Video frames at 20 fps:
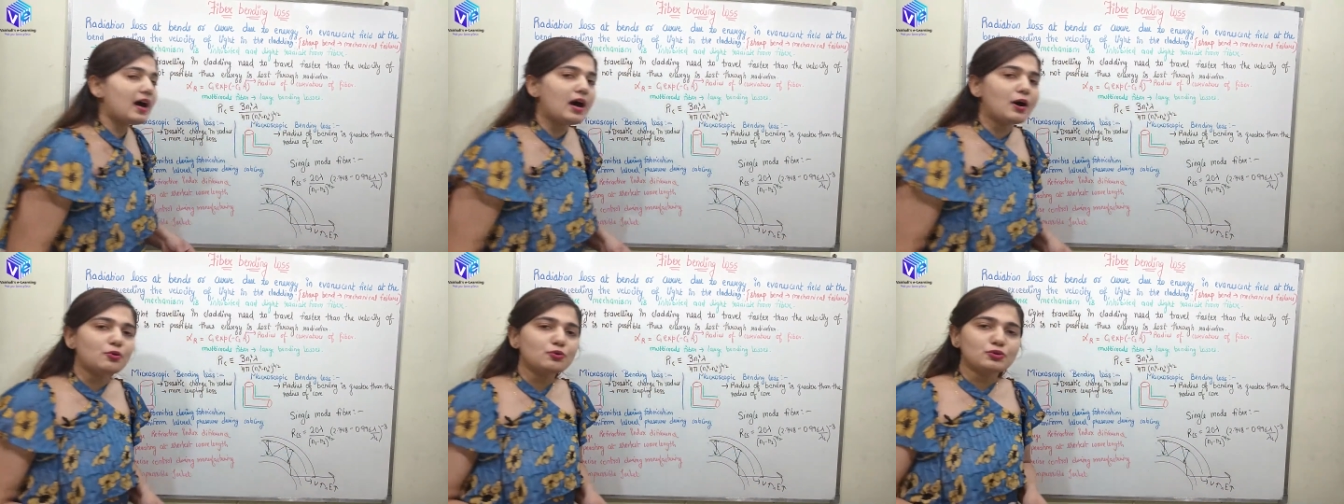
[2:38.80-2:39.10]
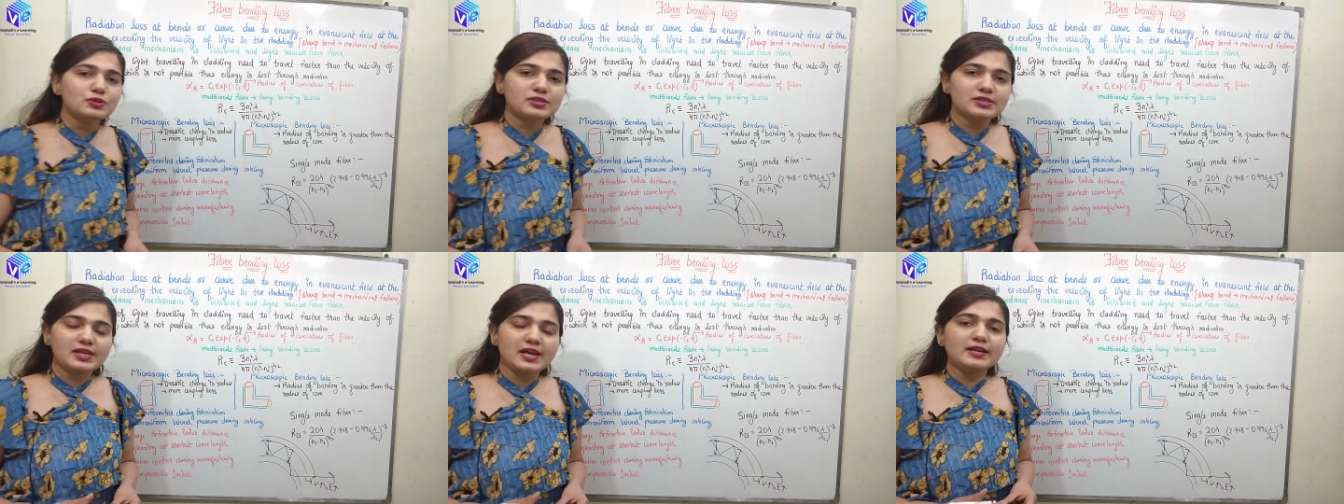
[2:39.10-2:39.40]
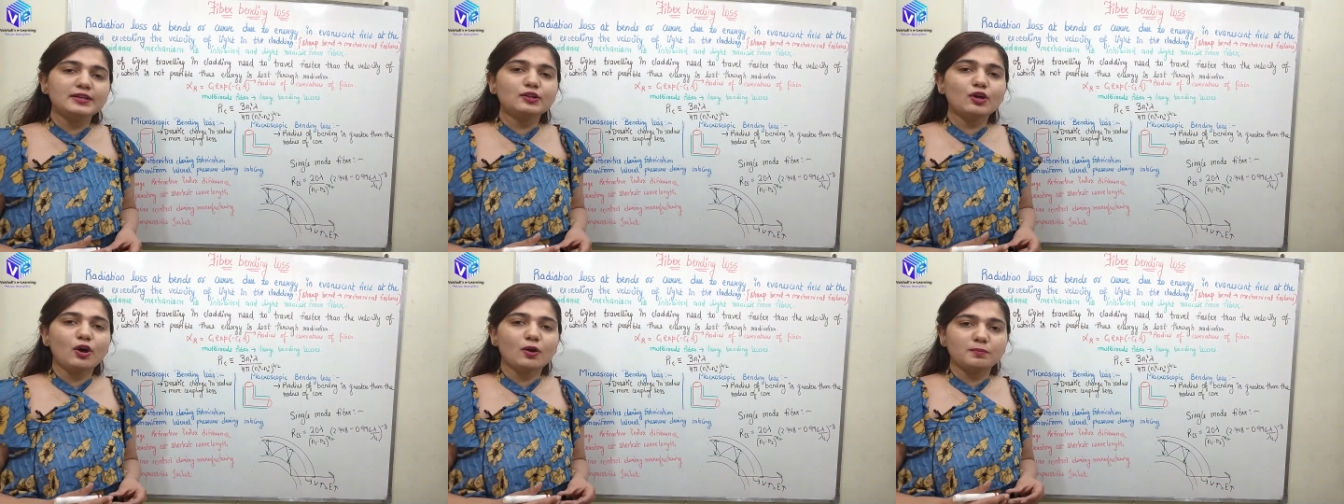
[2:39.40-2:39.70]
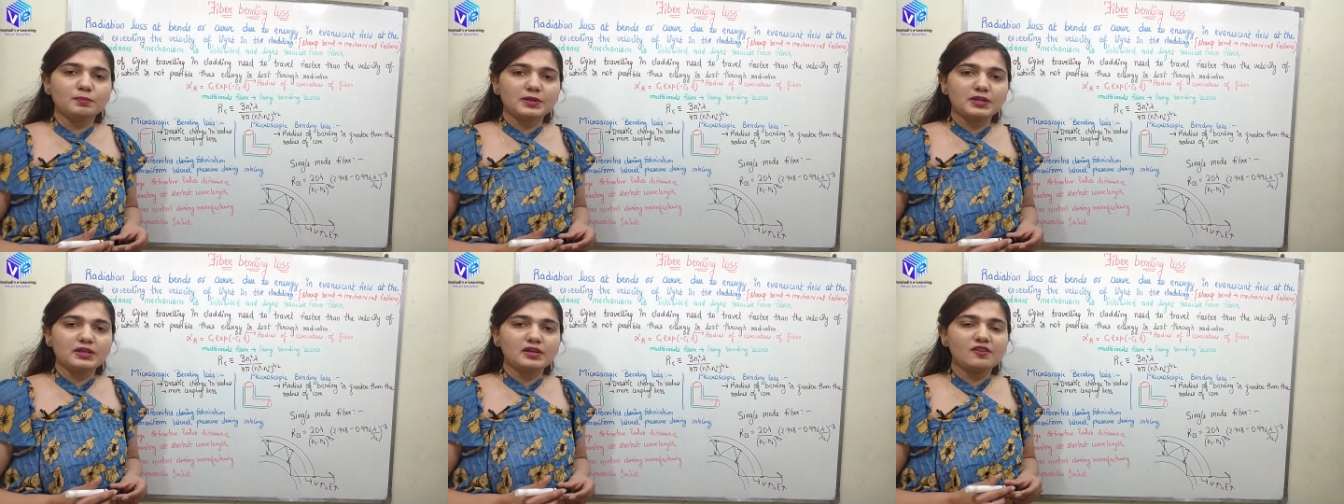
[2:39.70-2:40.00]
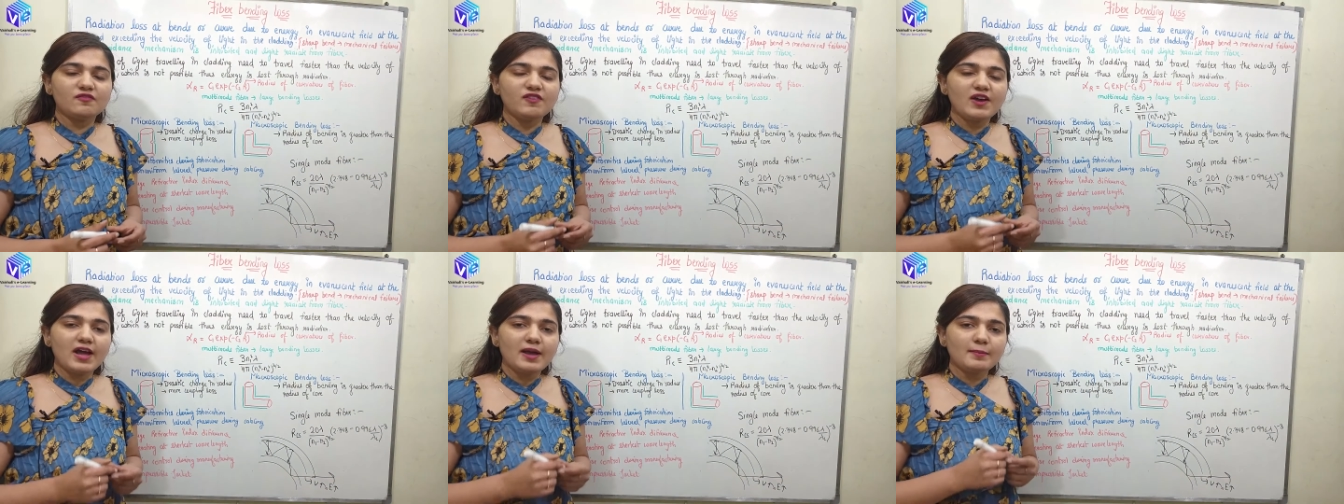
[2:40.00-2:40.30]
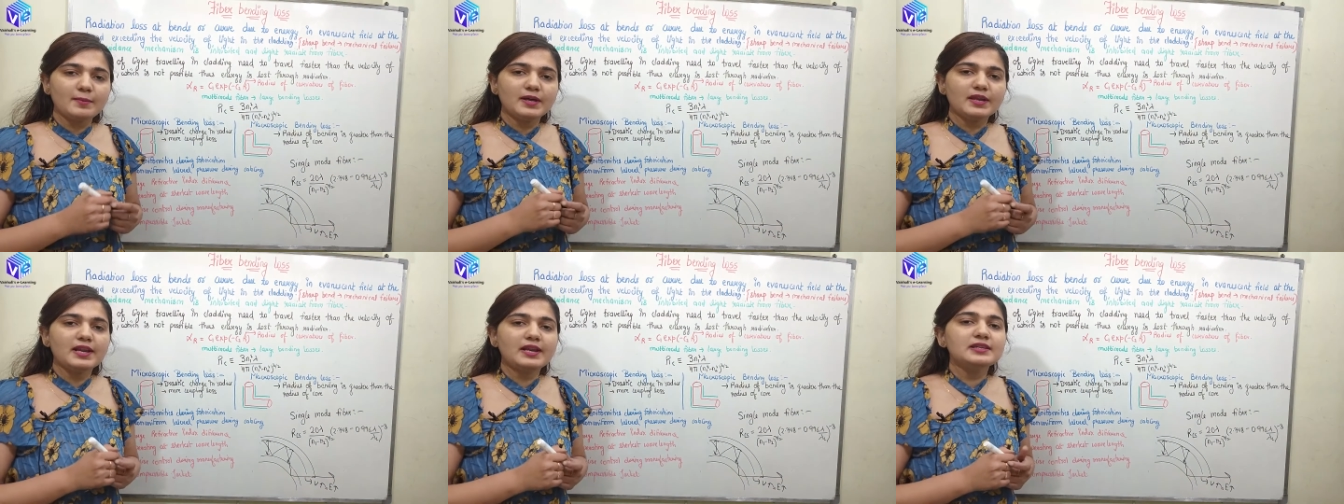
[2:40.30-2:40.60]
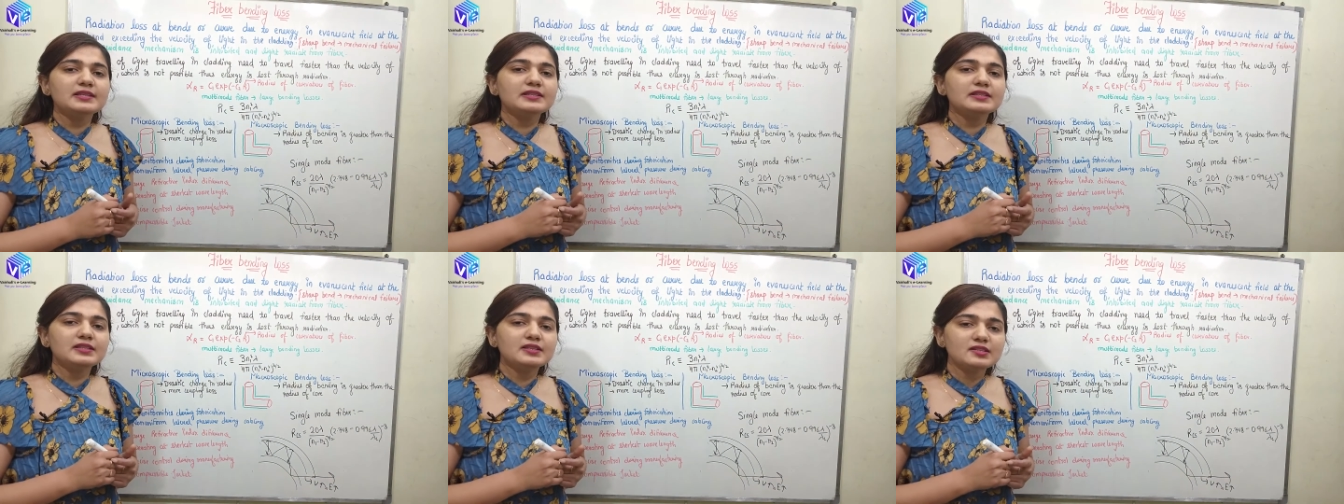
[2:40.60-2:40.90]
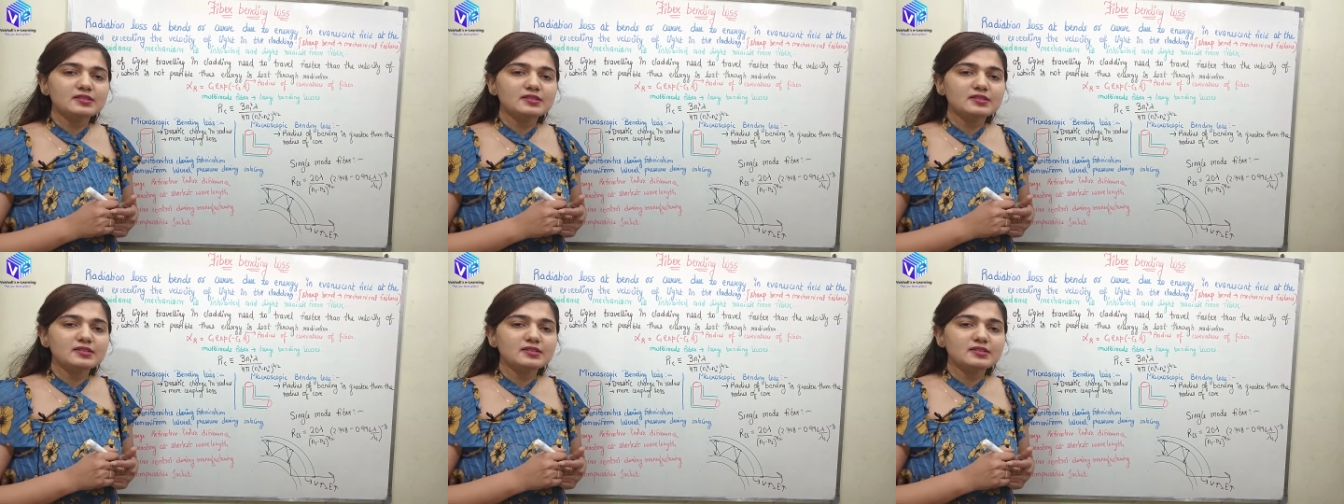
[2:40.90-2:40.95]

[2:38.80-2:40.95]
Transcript: outside the optical fiber and in